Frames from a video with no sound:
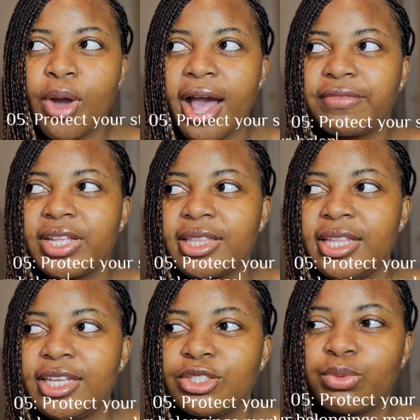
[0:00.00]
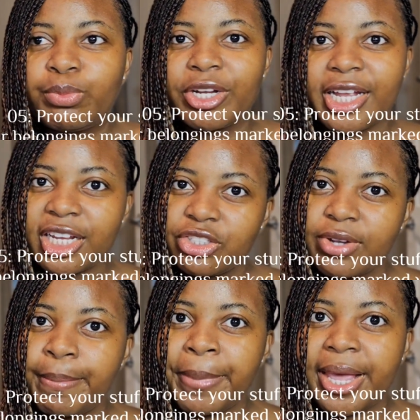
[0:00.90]
have the things, you brought
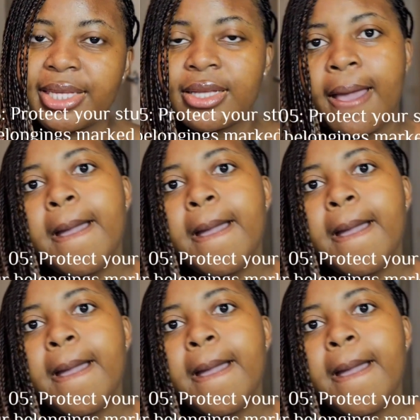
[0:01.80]
extra pairs,